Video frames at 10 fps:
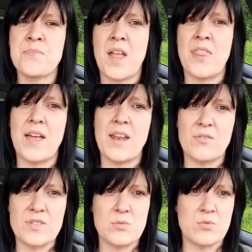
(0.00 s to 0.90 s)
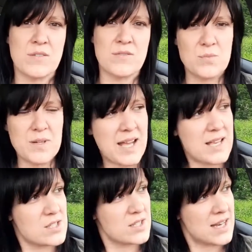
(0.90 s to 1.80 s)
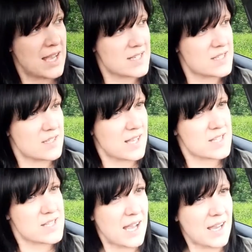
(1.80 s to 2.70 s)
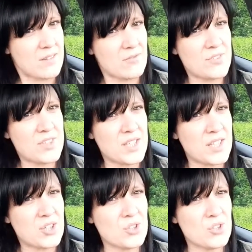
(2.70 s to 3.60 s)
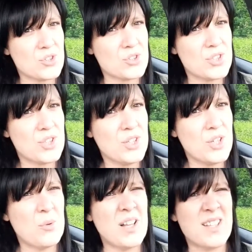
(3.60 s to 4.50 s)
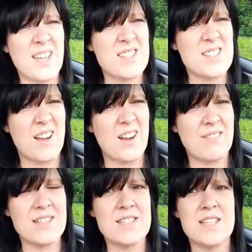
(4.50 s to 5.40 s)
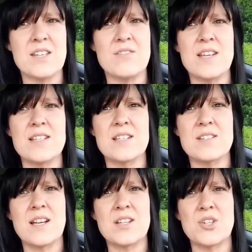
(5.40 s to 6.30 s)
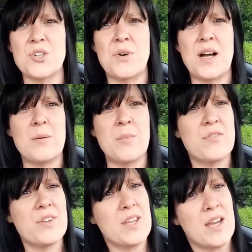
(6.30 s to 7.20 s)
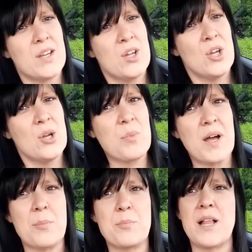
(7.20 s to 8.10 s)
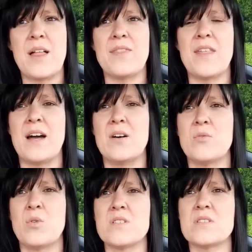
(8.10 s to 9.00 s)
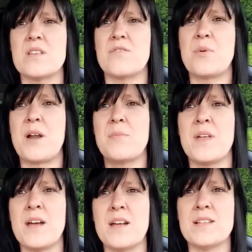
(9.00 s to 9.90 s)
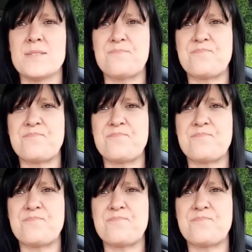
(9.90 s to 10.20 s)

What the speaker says: And then obviously we're going to have something nice and exciting for tea cooked. Well, kids are and Steve is. I don't know what I'm having yet. But I'll plan that once I've prepped theirs.